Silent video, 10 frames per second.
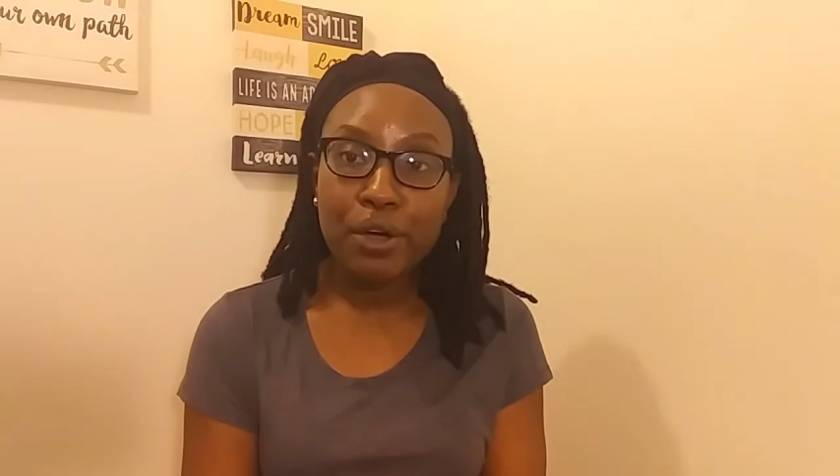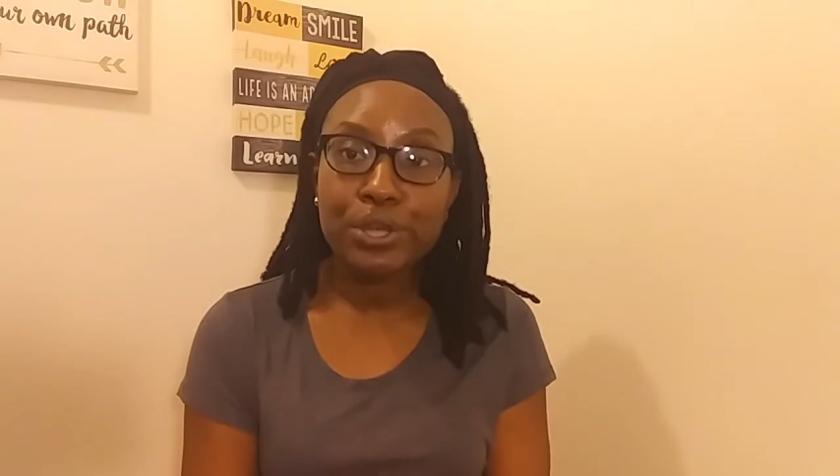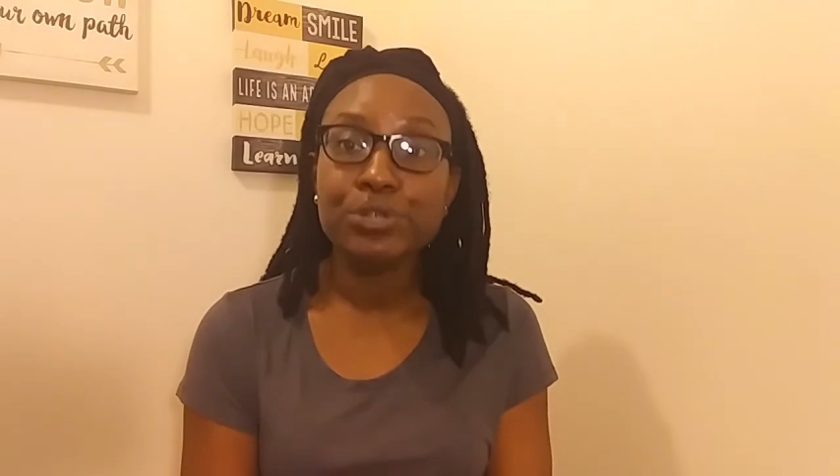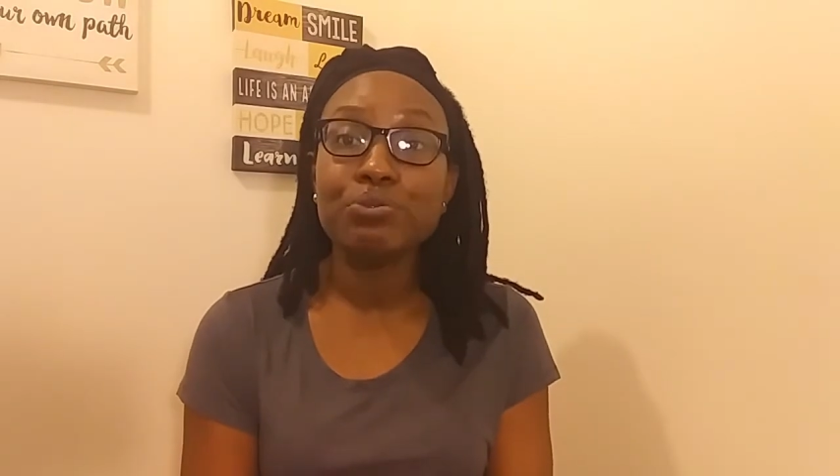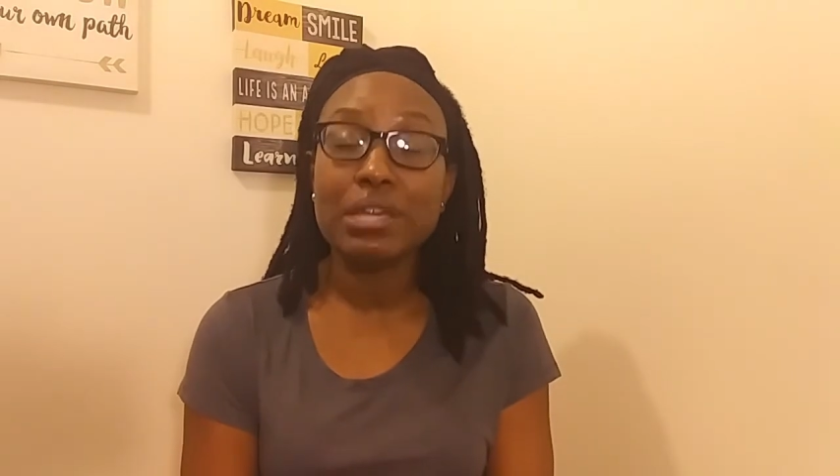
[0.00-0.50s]

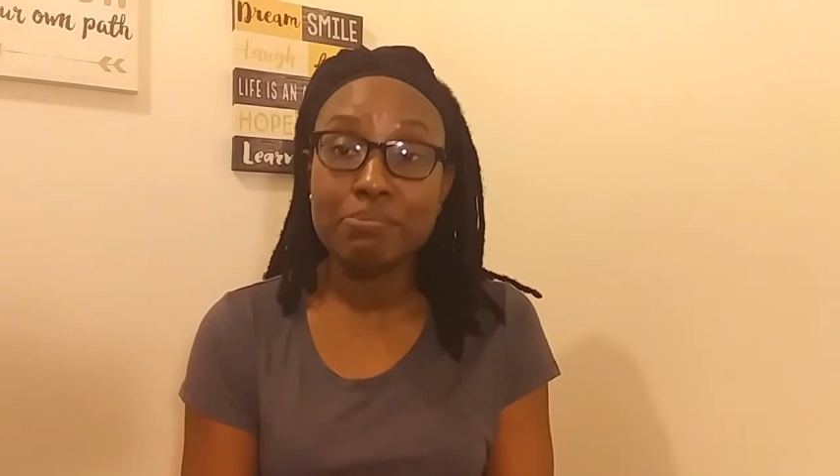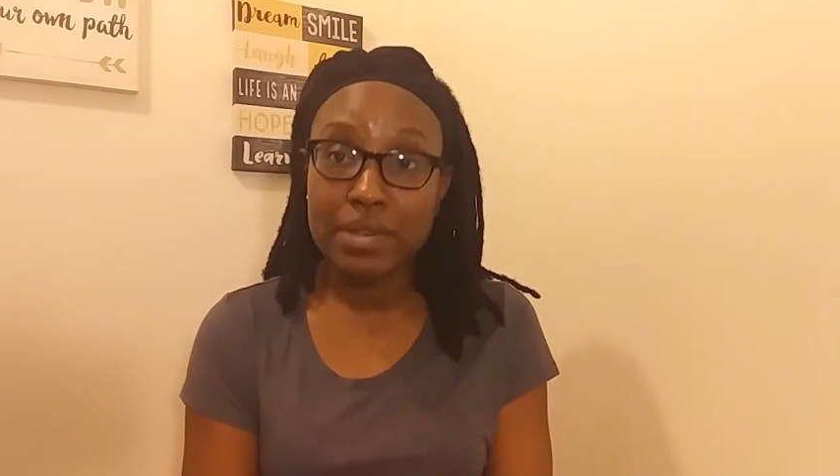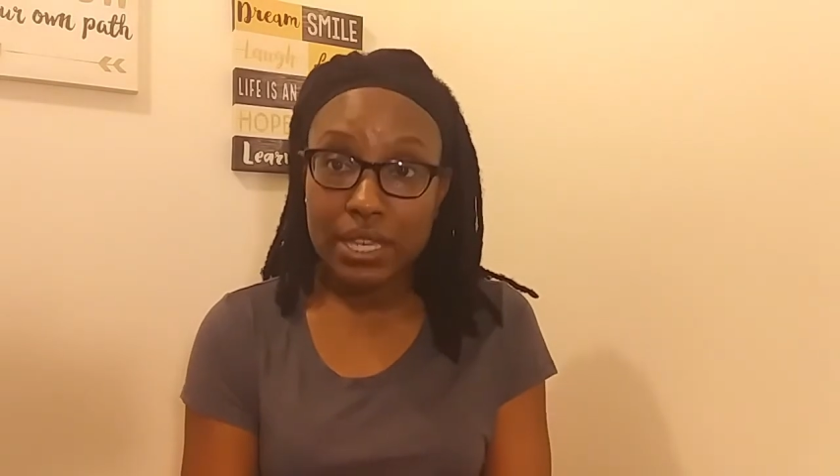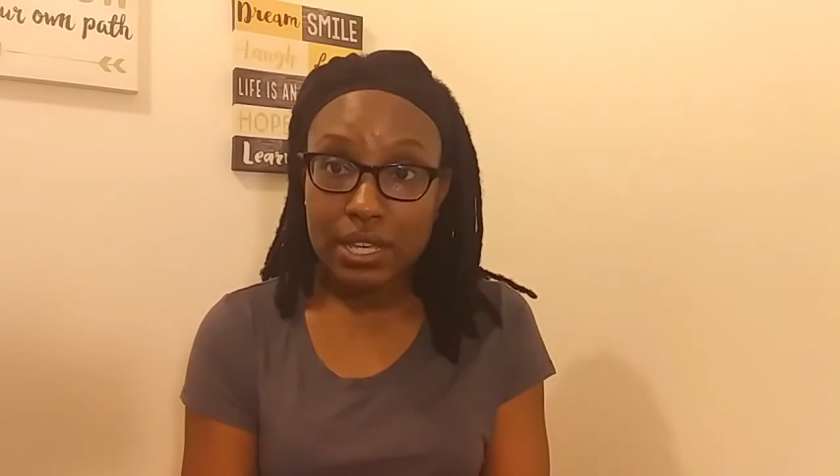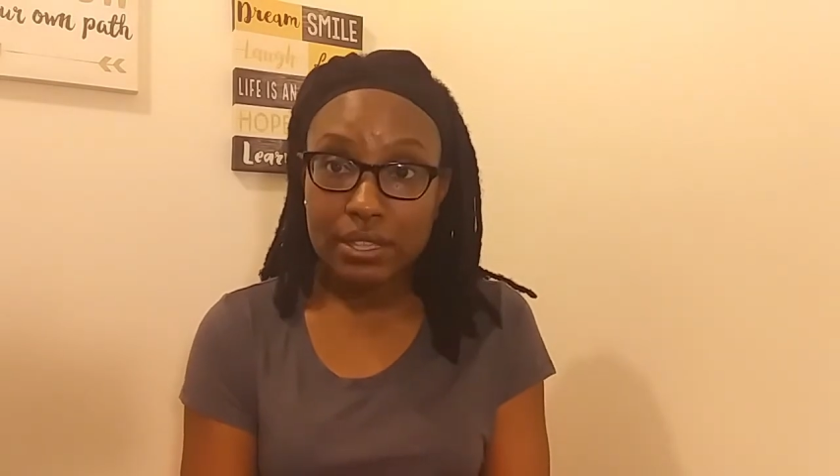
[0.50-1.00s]
on you
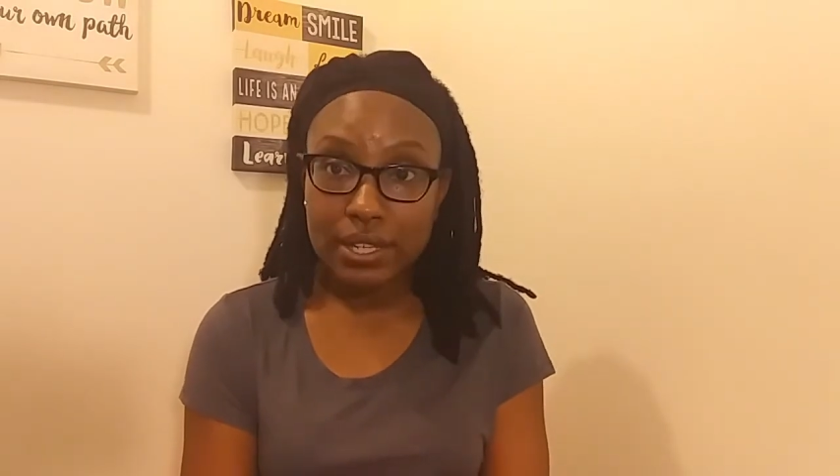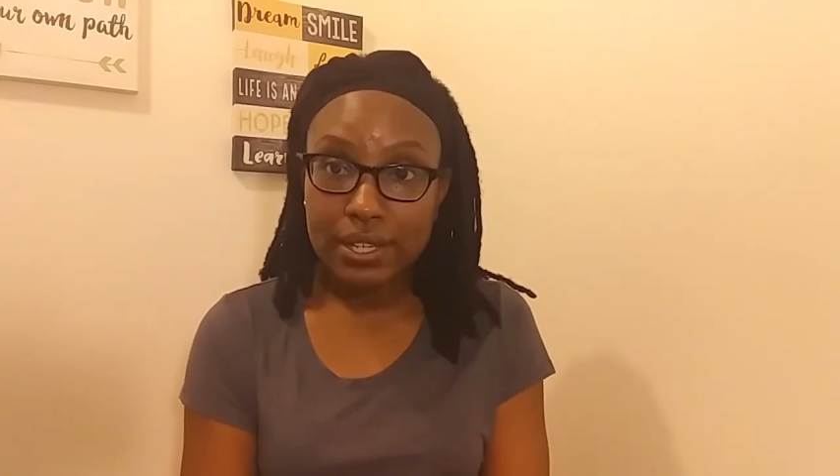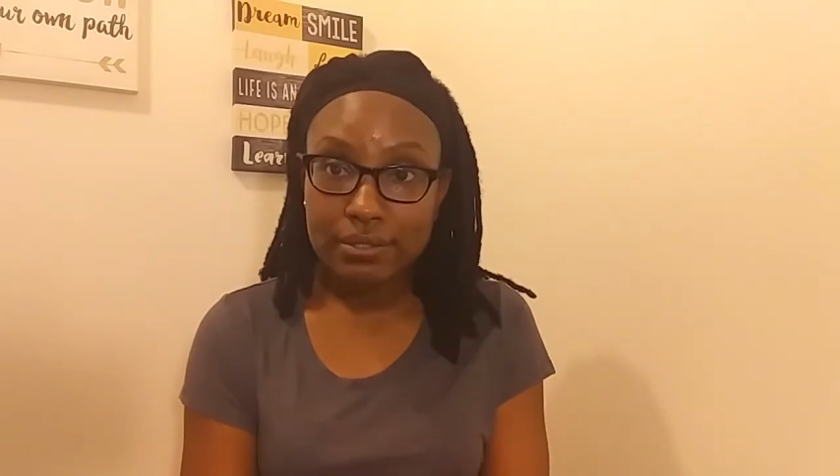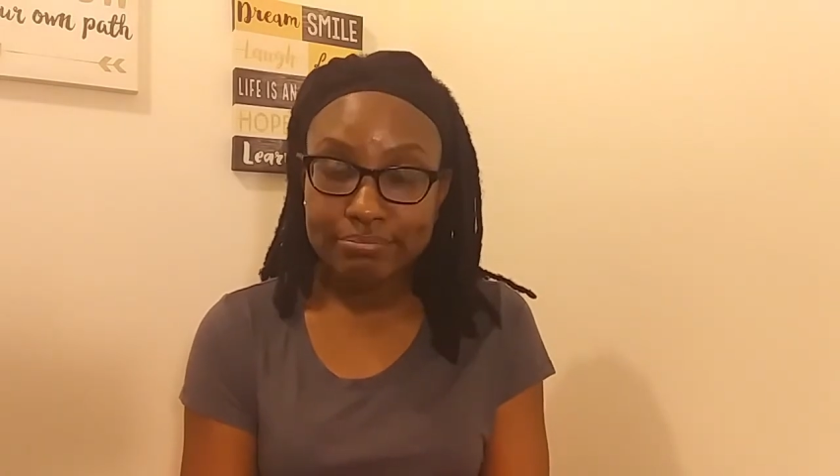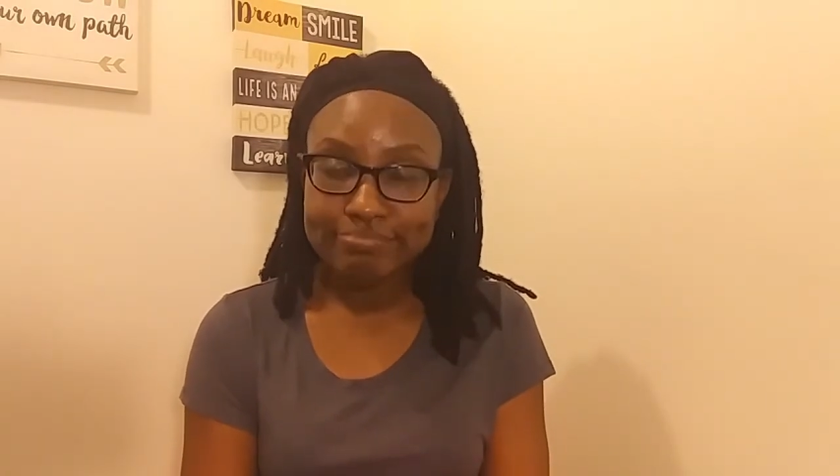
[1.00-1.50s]
immediately,